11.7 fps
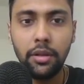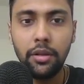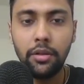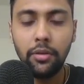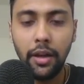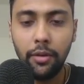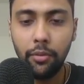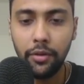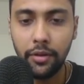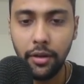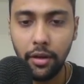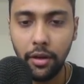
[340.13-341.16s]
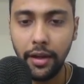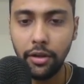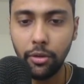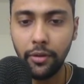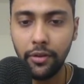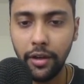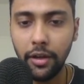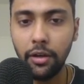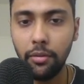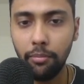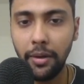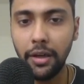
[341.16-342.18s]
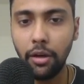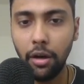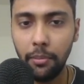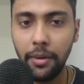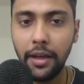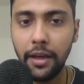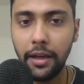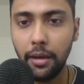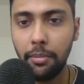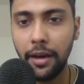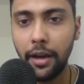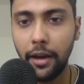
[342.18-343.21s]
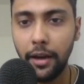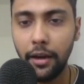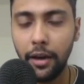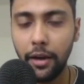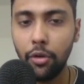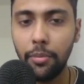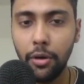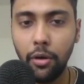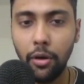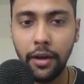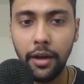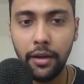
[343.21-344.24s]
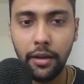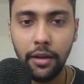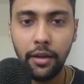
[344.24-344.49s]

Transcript: So that was the eighth question. Bit complicated, but I hope you got it.